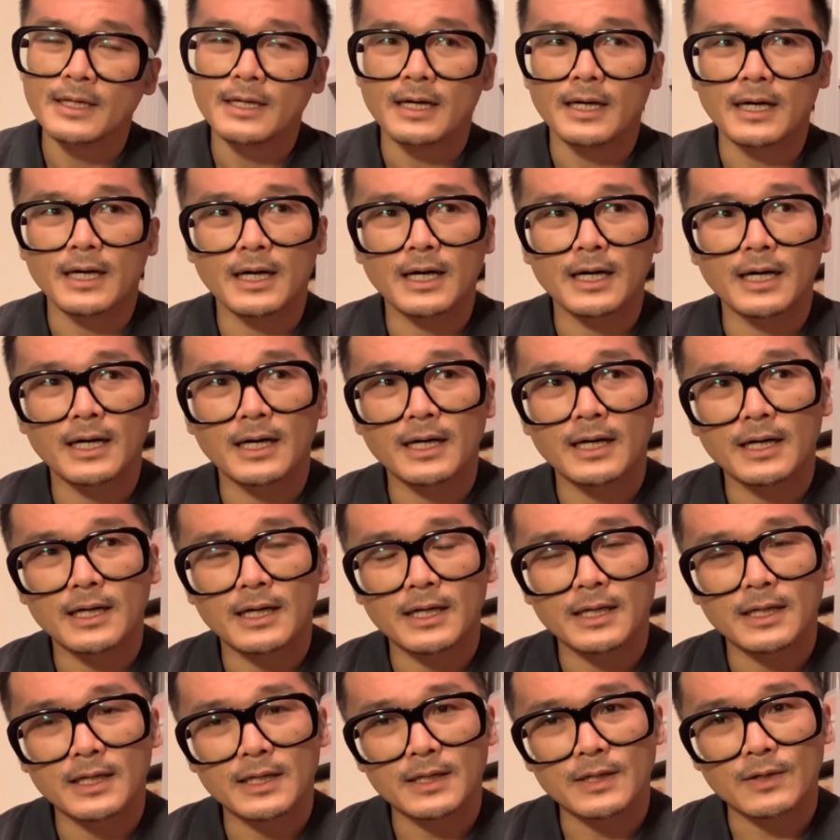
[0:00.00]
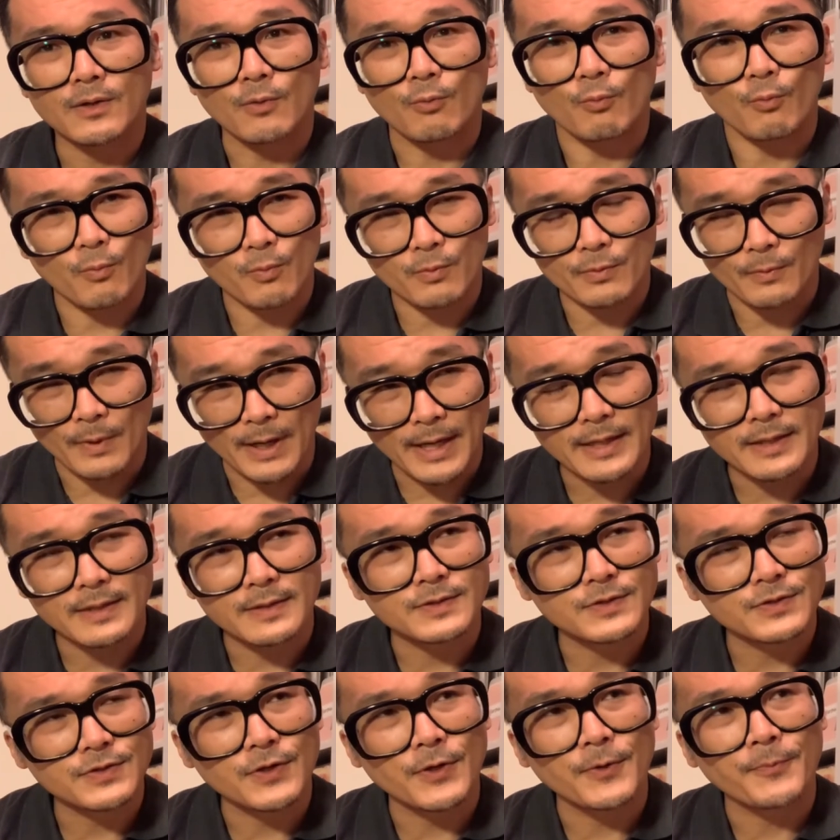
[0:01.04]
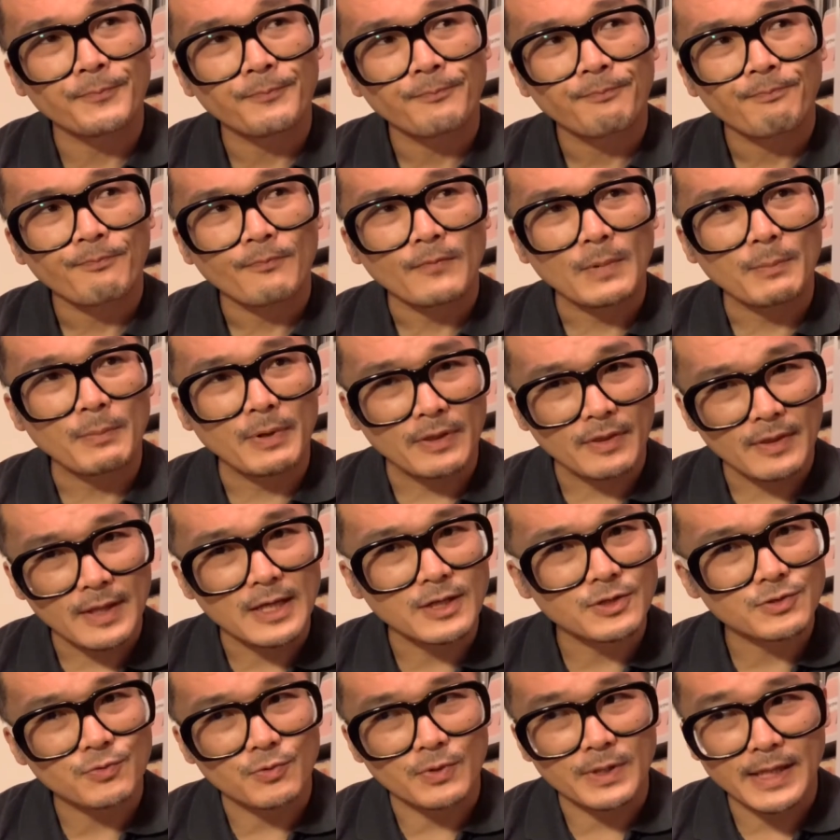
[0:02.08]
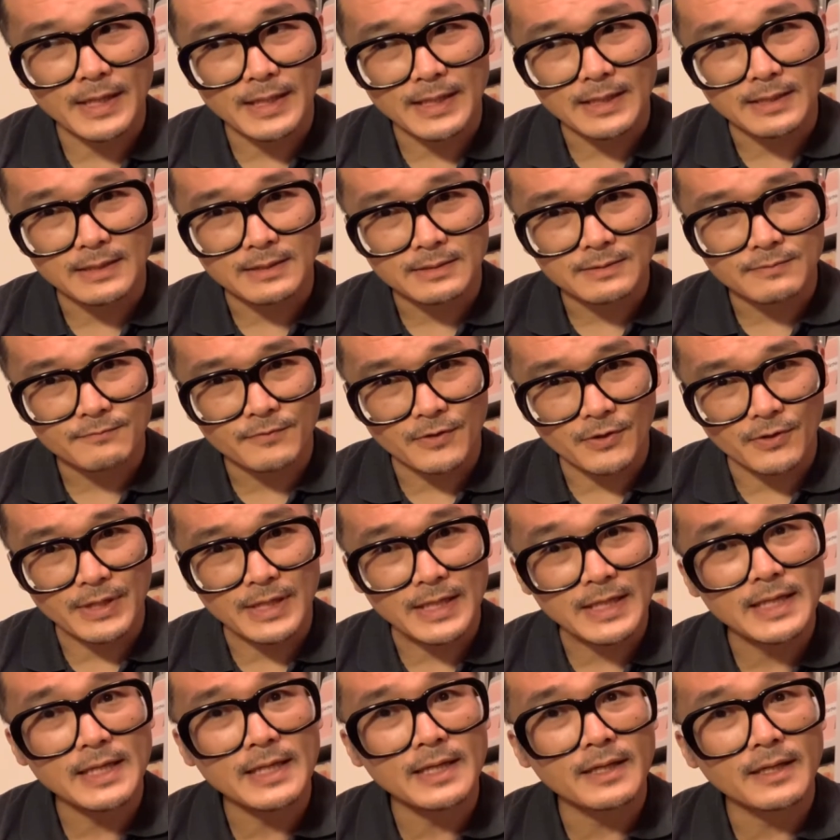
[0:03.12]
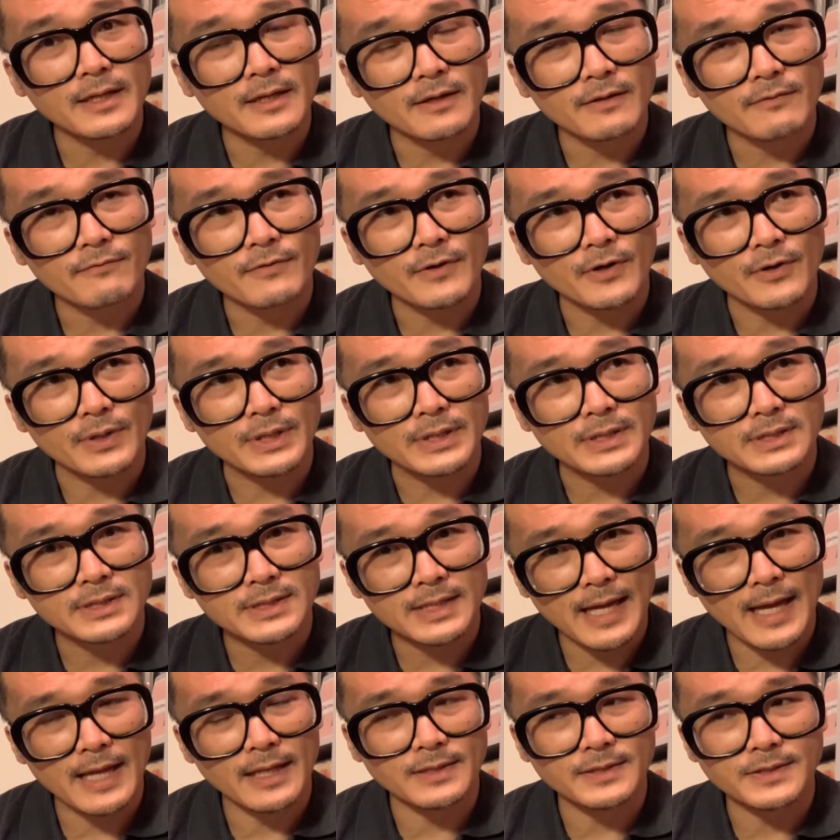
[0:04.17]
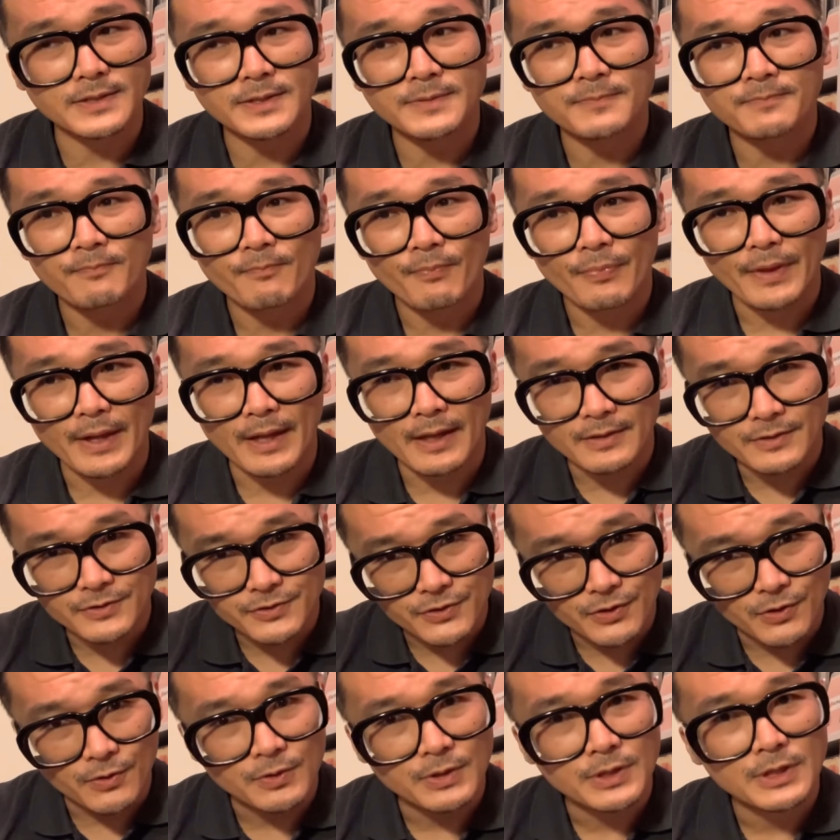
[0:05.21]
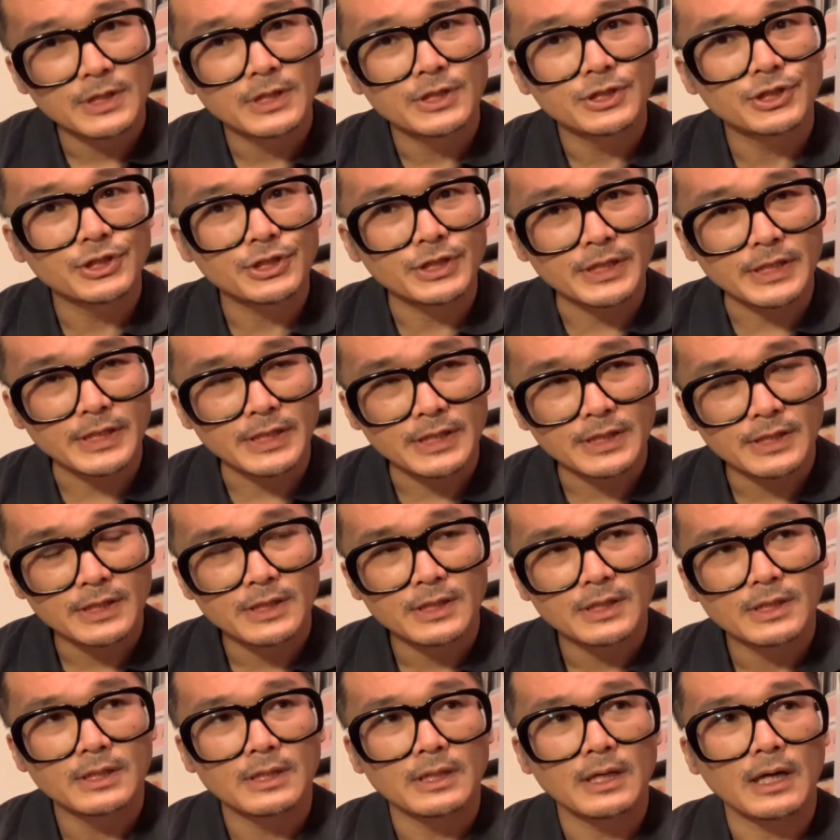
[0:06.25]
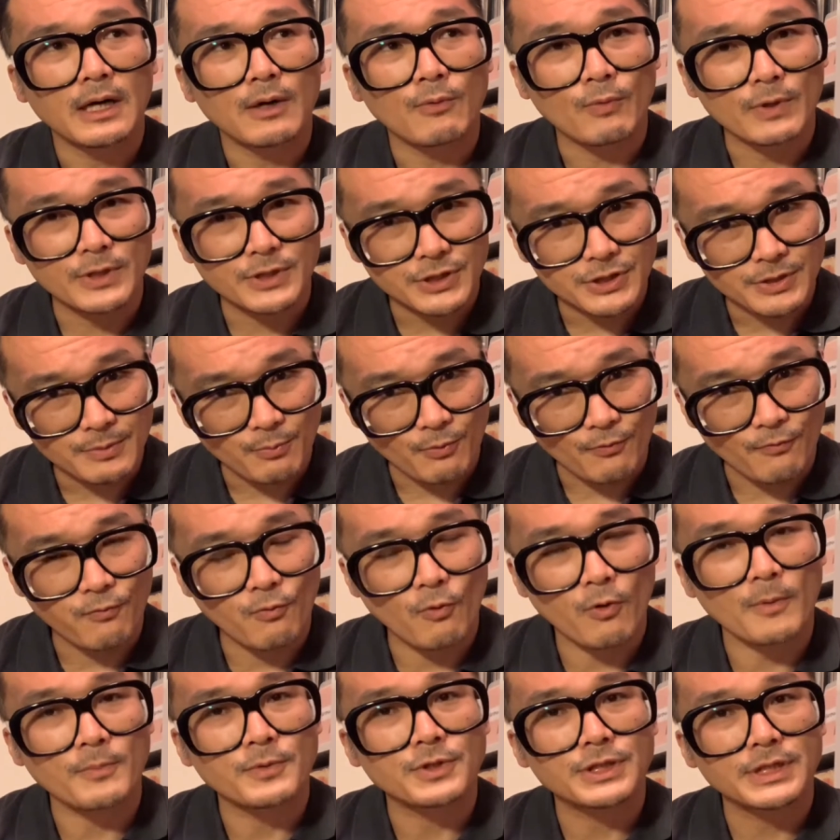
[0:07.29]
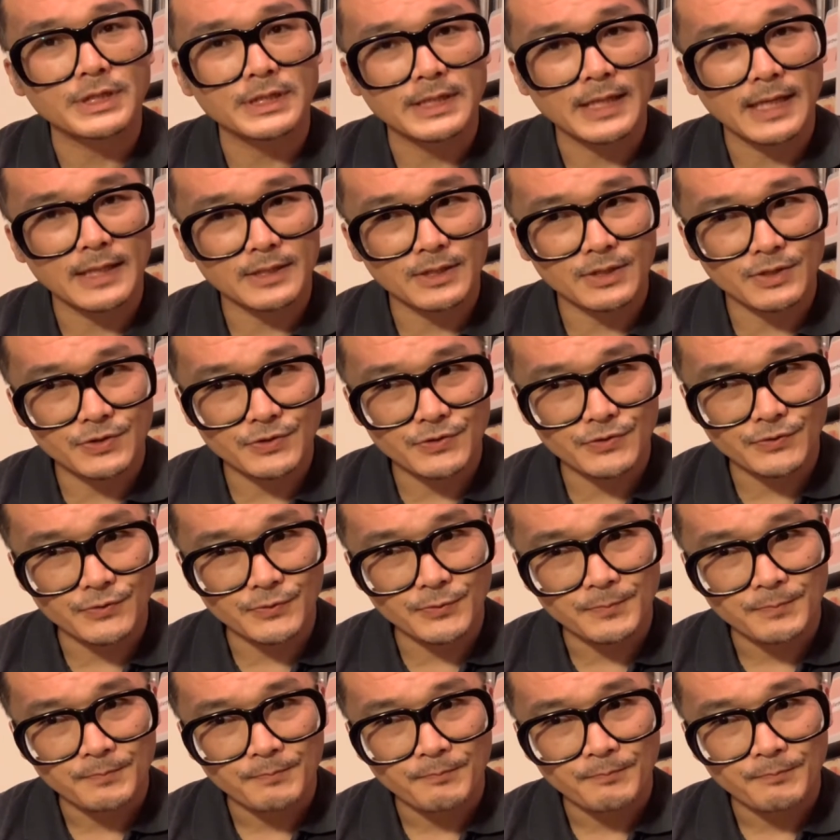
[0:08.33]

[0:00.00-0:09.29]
right? And so, but things were getting very heated and very tense. And so she, when she performed, she tended to,